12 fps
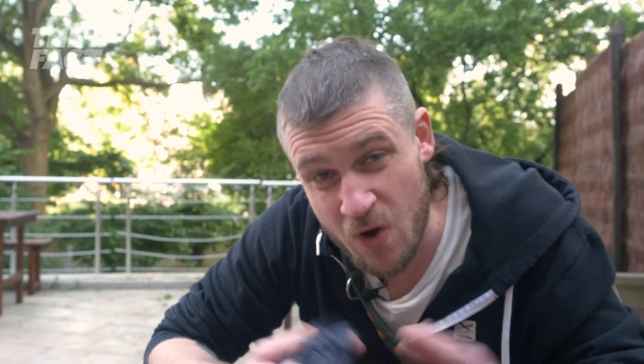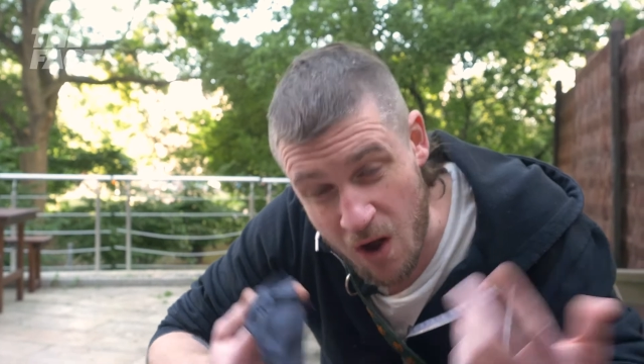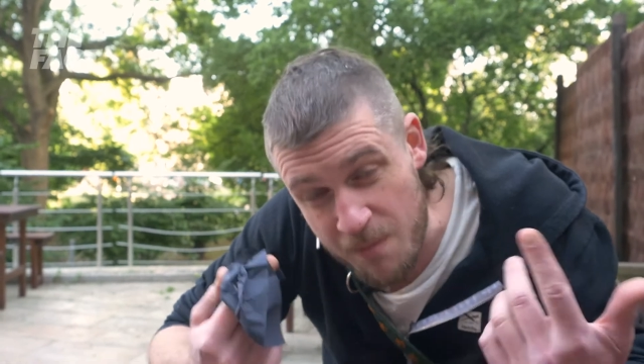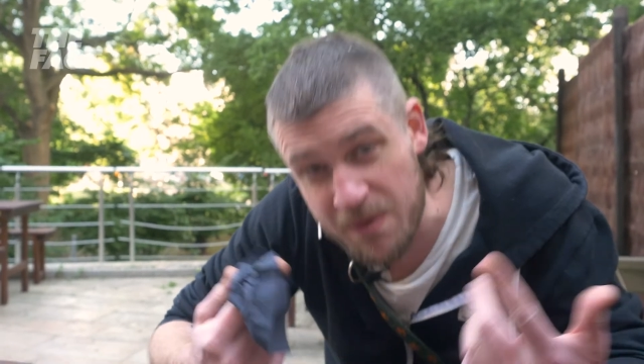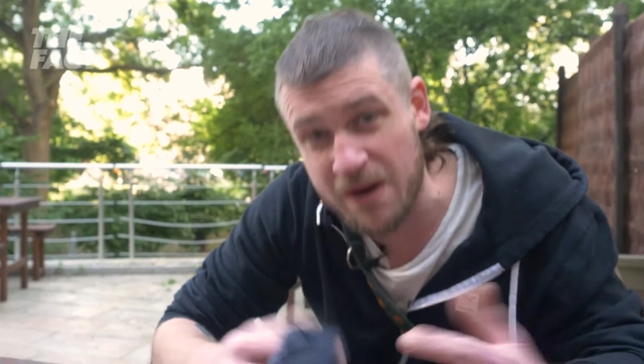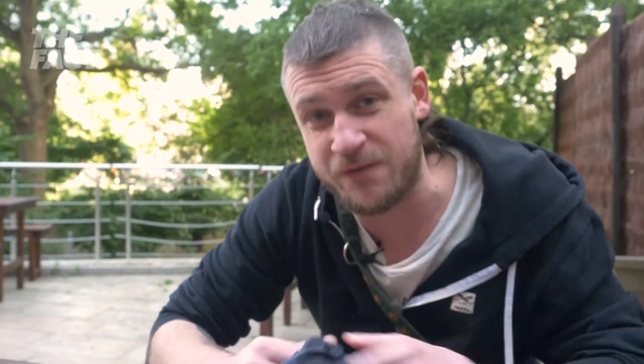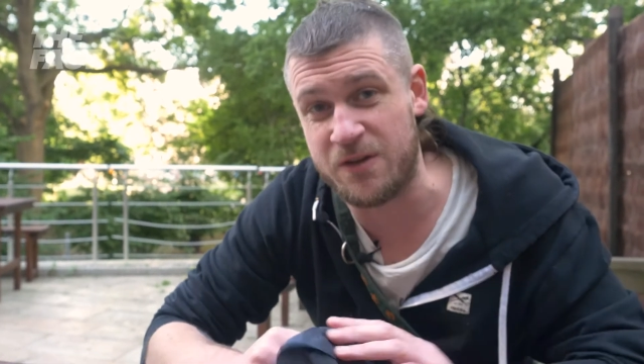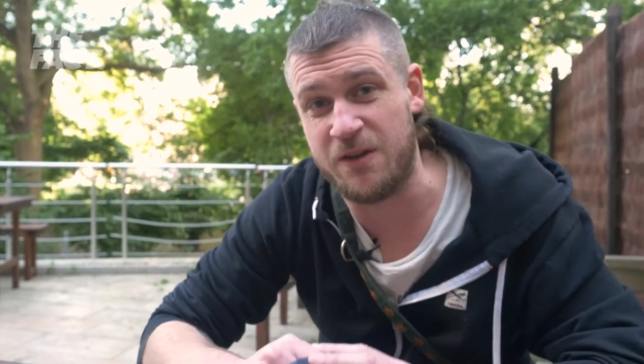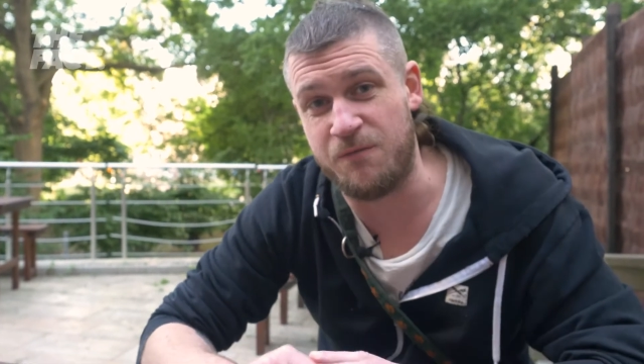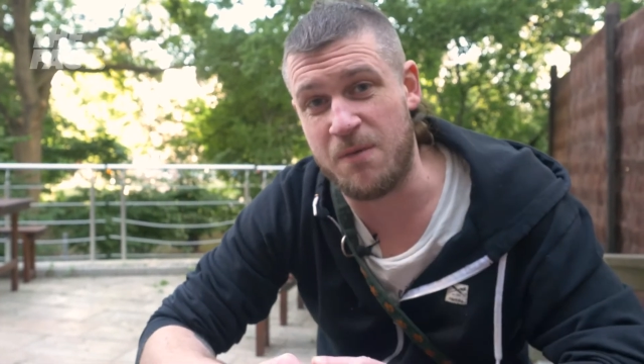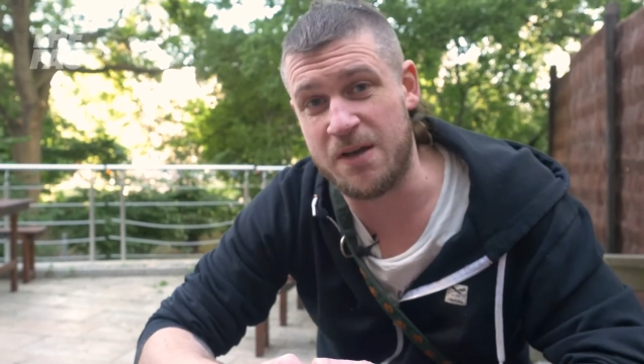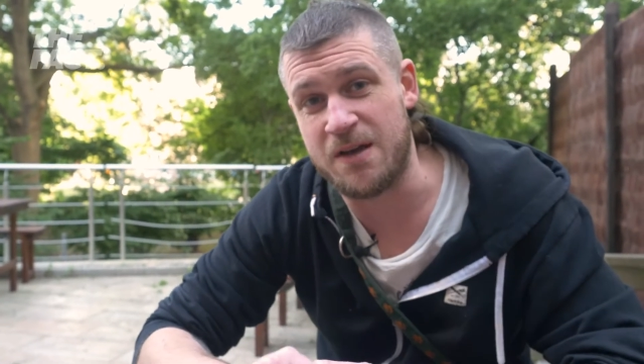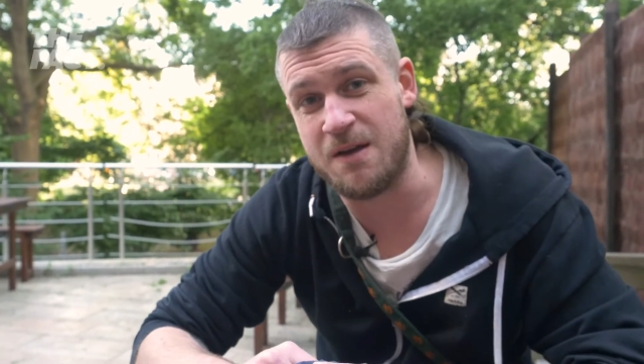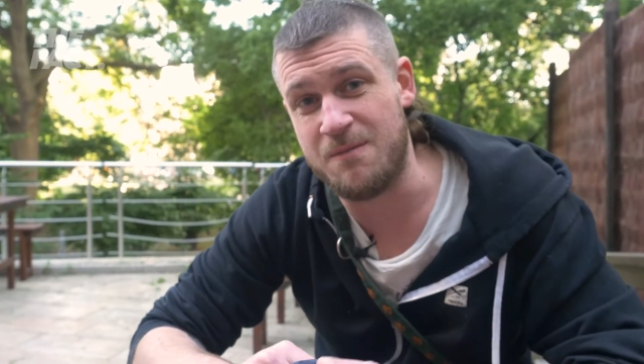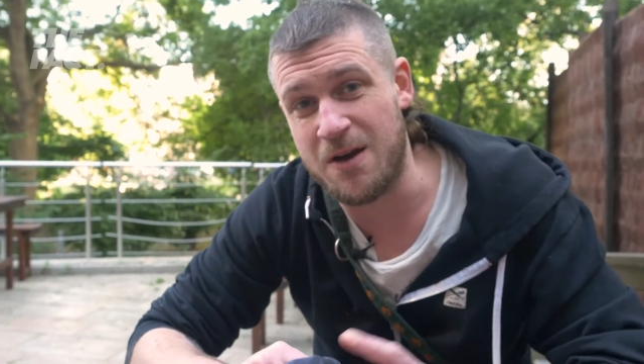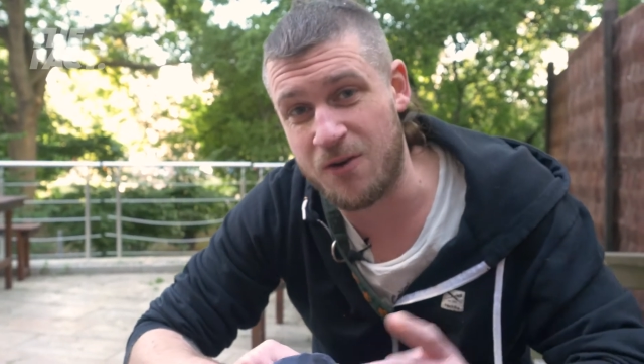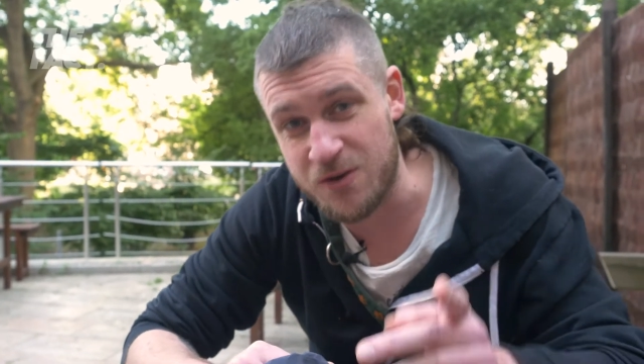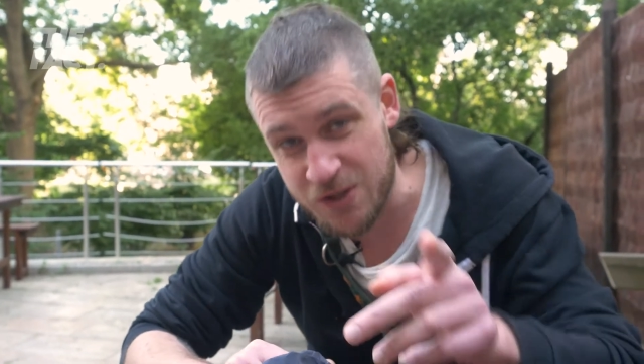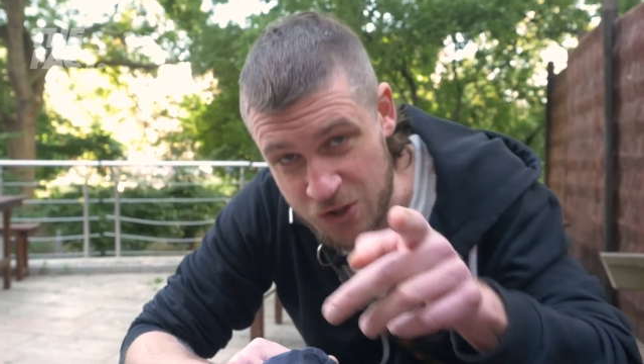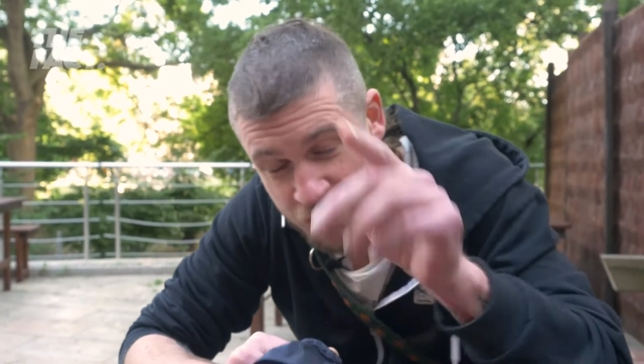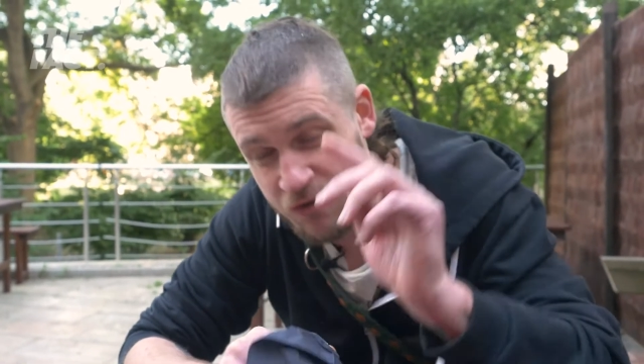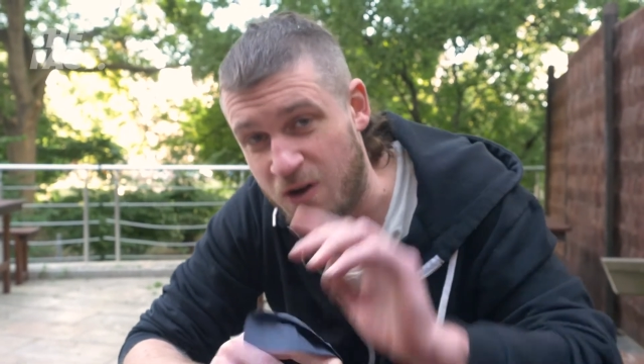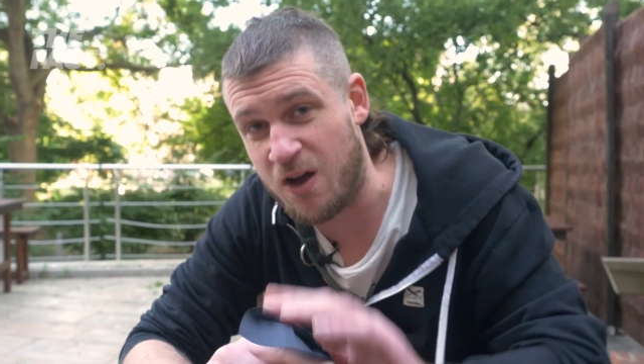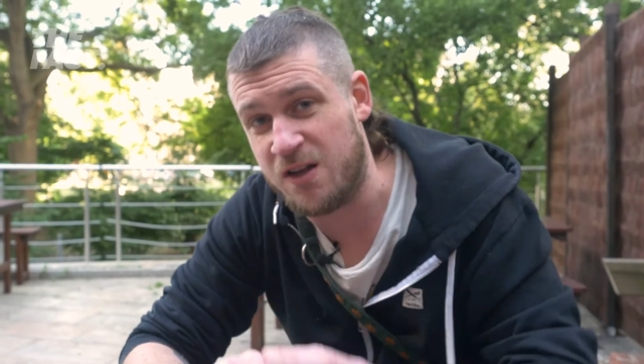I'm going to have to lift my game now because of
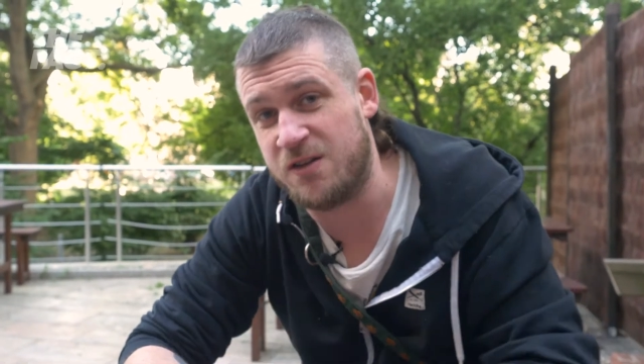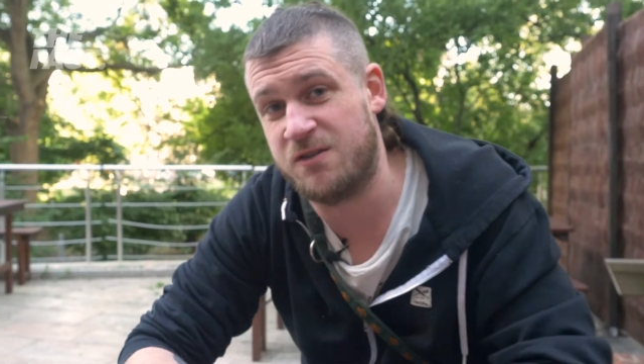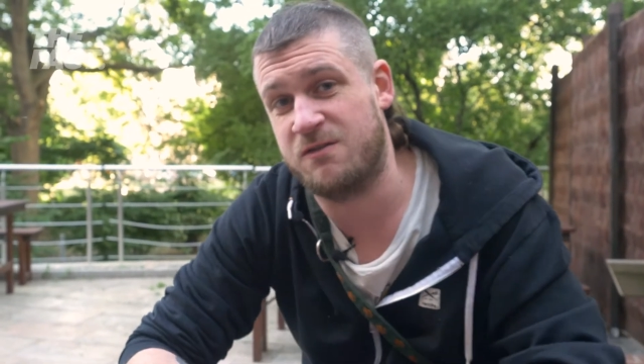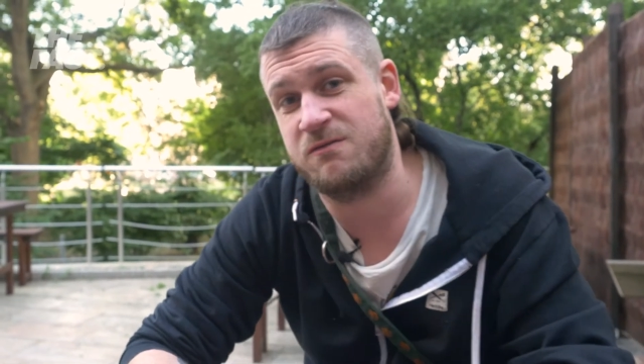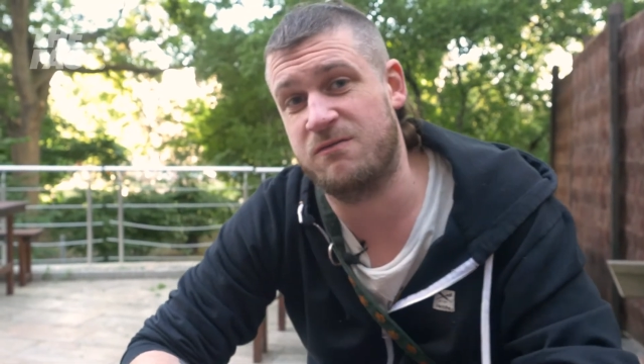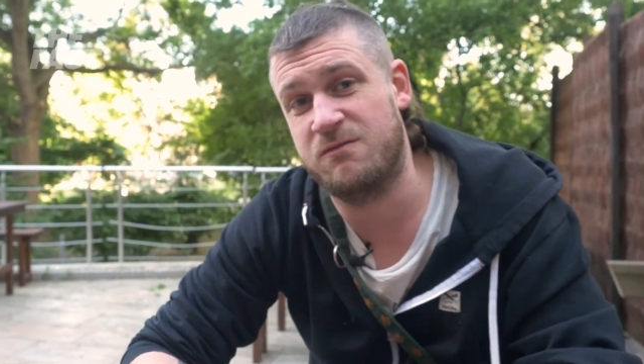you guys.